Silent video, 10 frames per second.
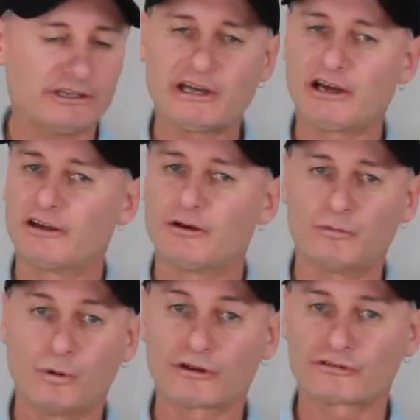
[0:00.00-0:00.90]
the uh,
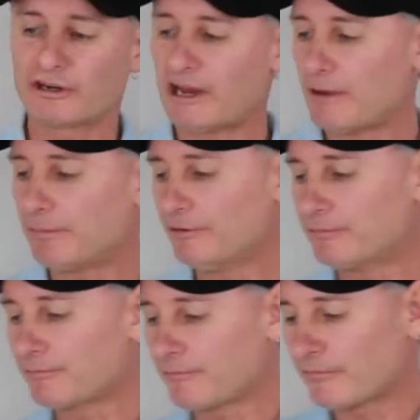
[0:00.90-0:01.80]
work's going to
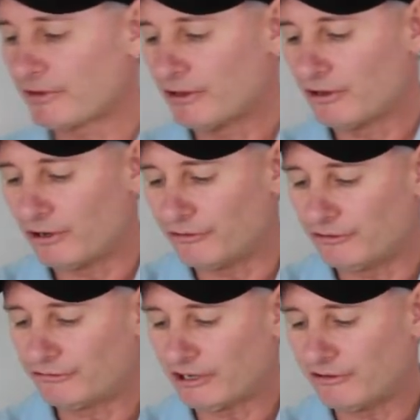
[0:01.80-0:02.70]
happen. On
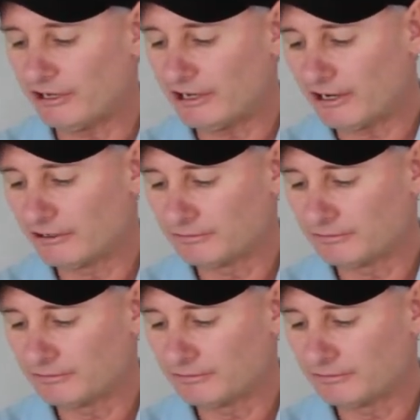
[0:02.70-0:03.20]
this end here,